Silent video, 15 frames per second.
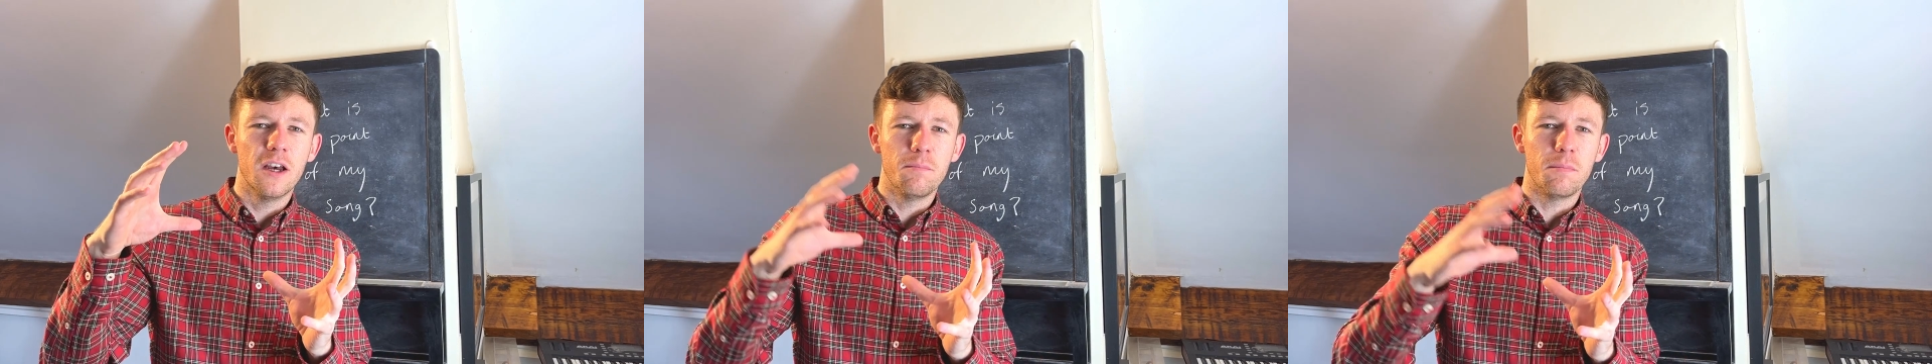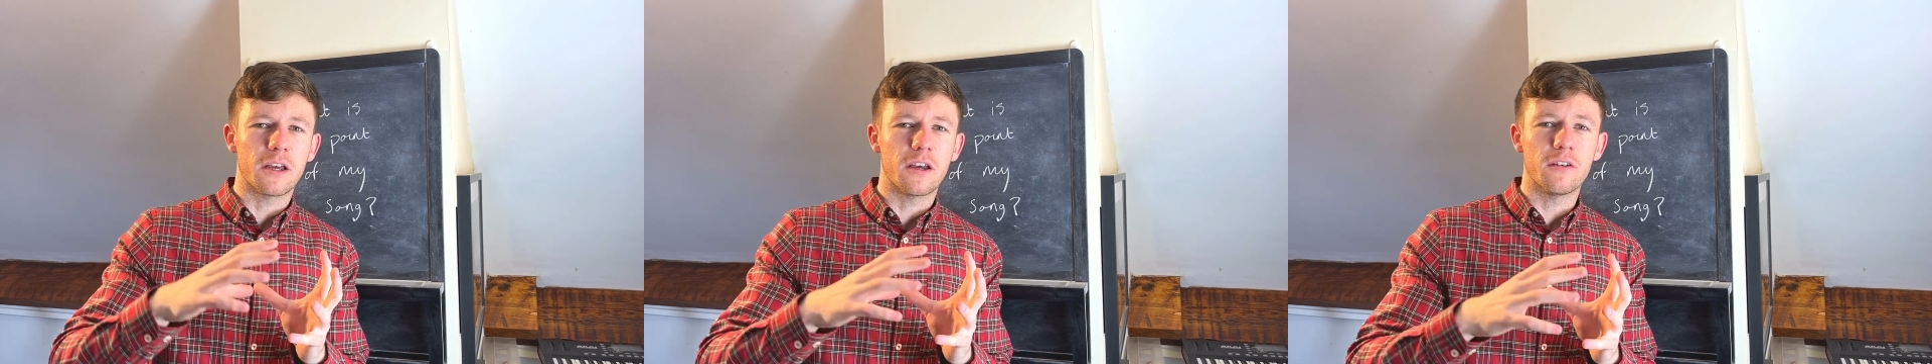
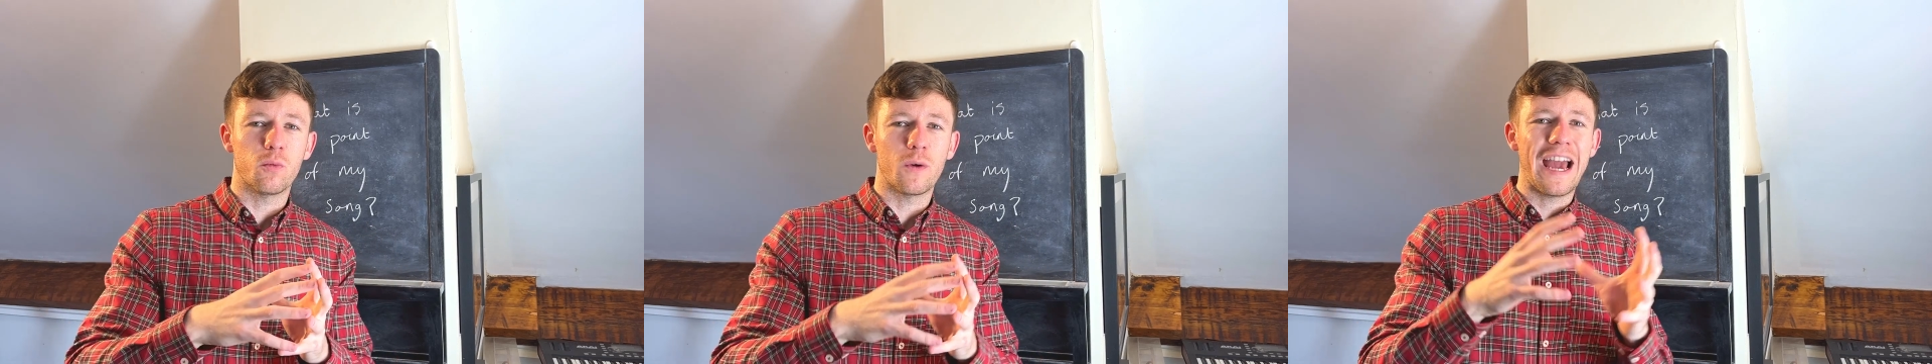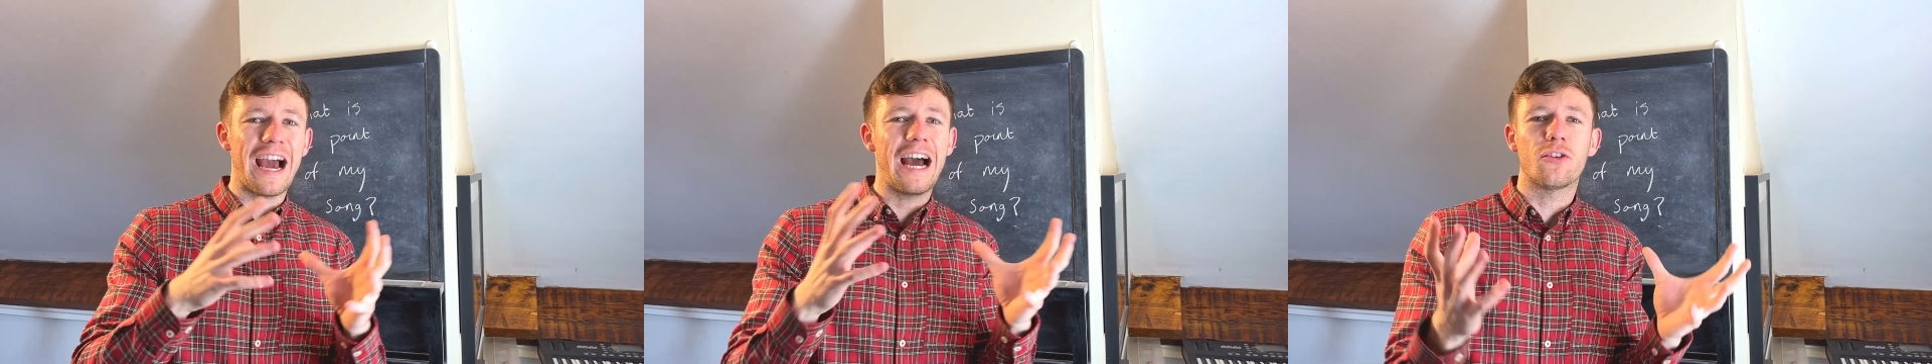because
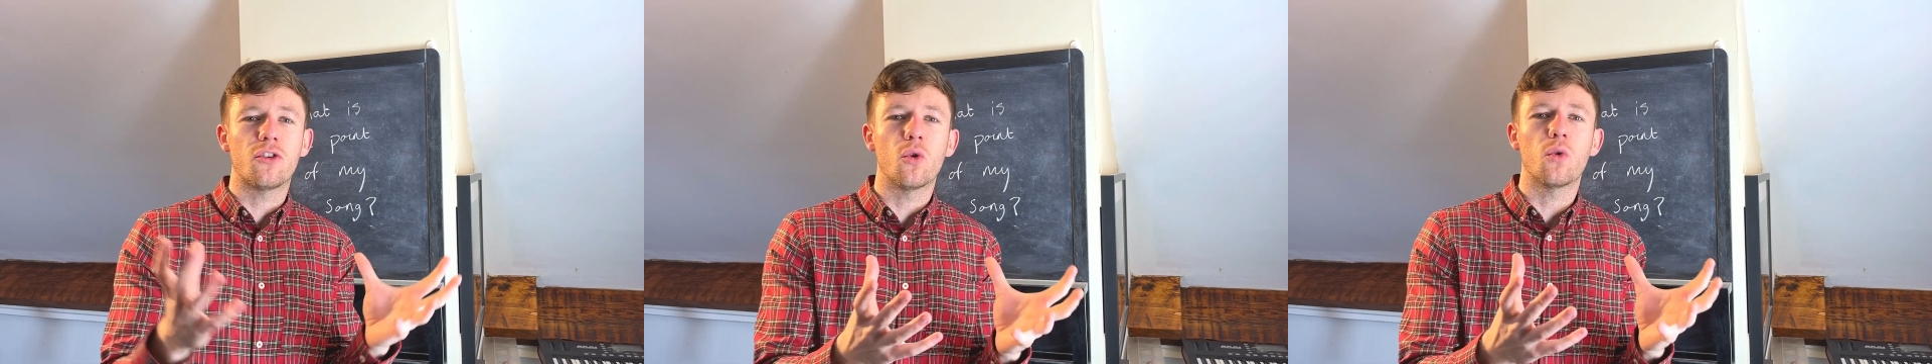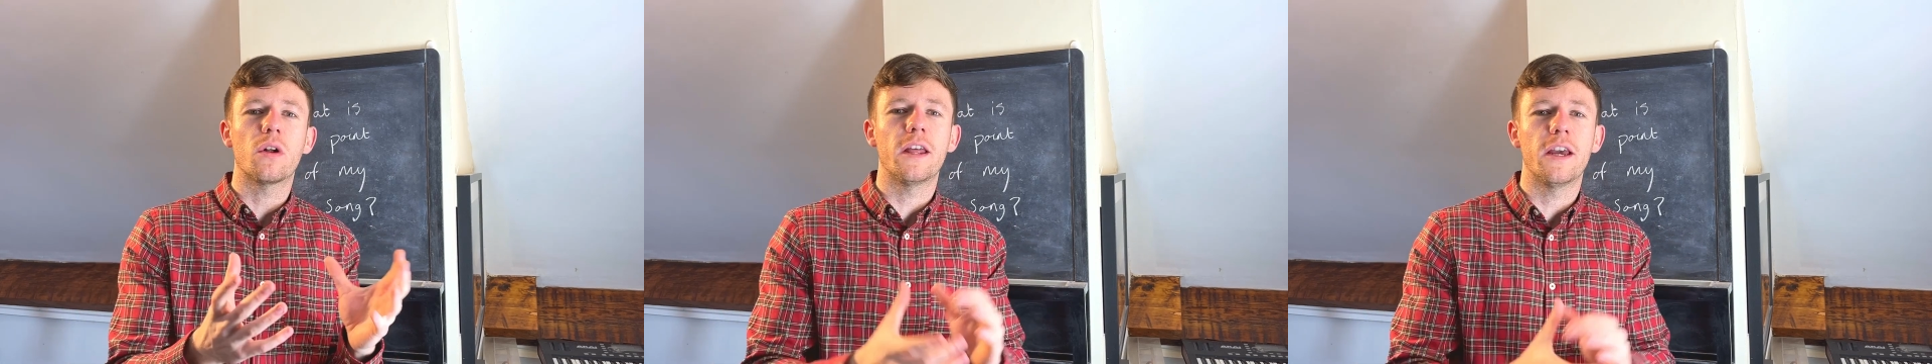we had
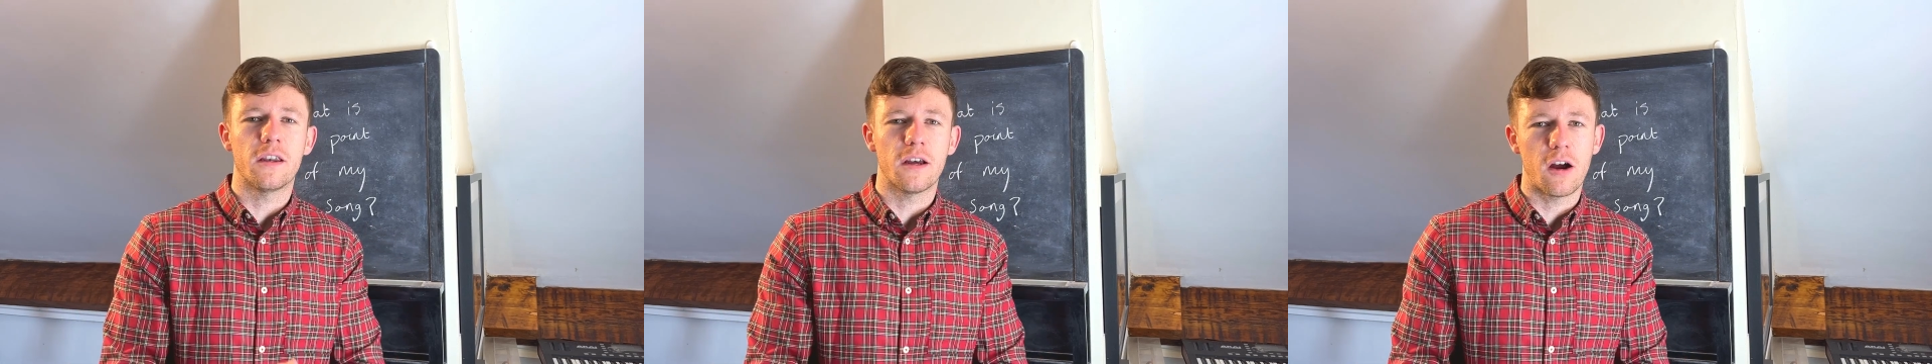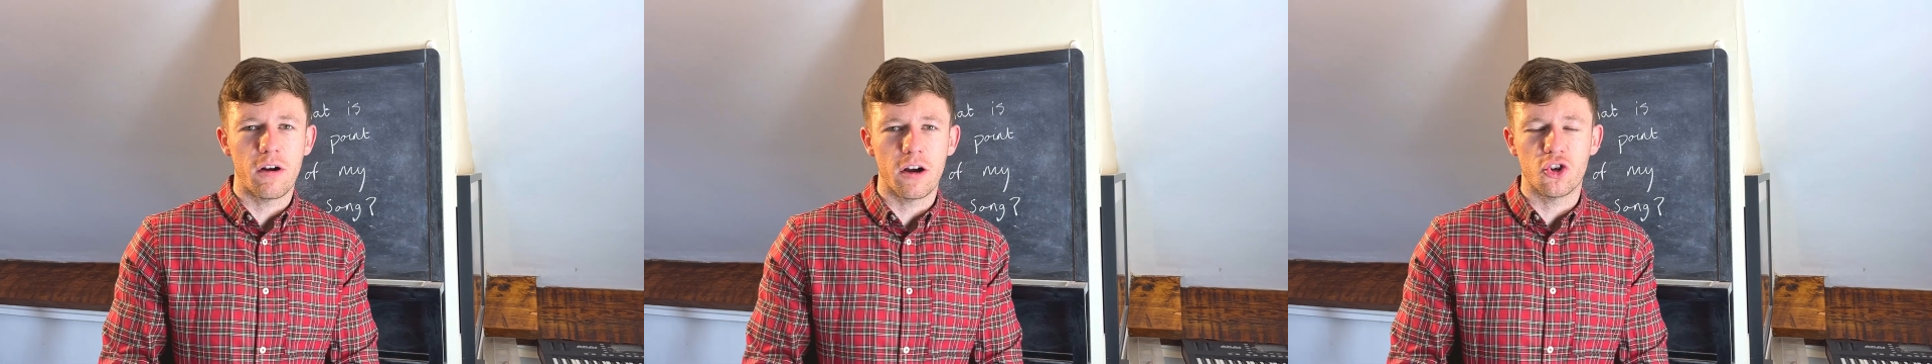no clear
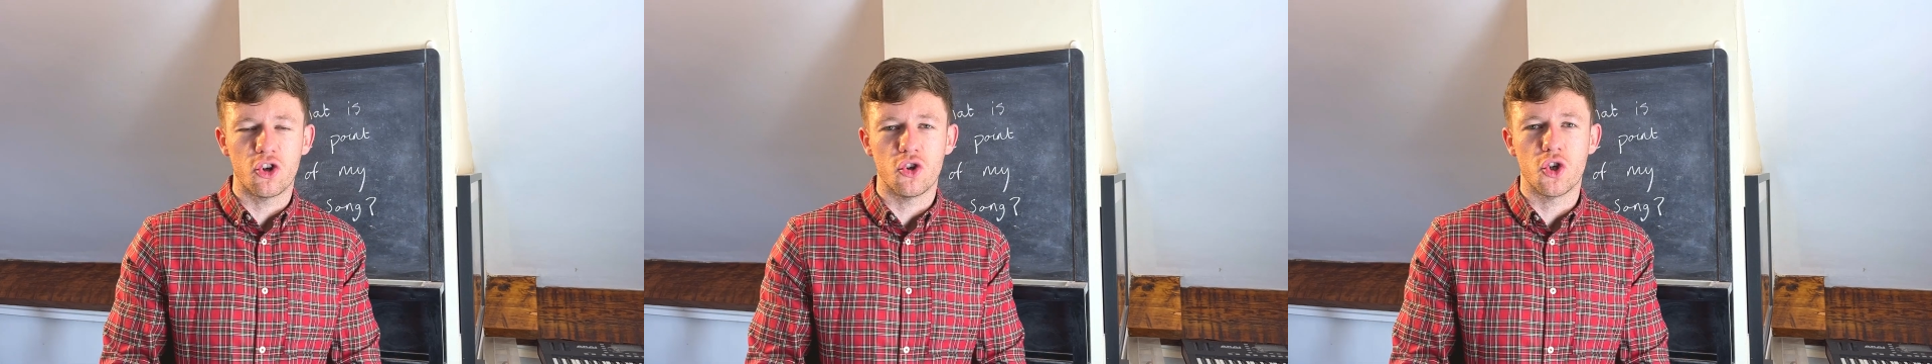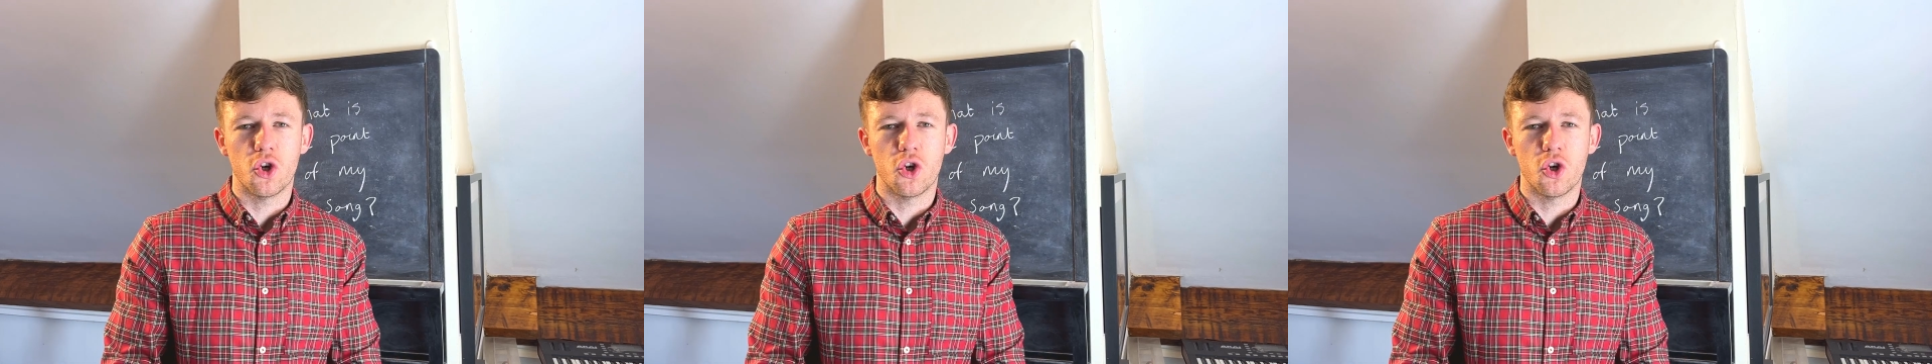direction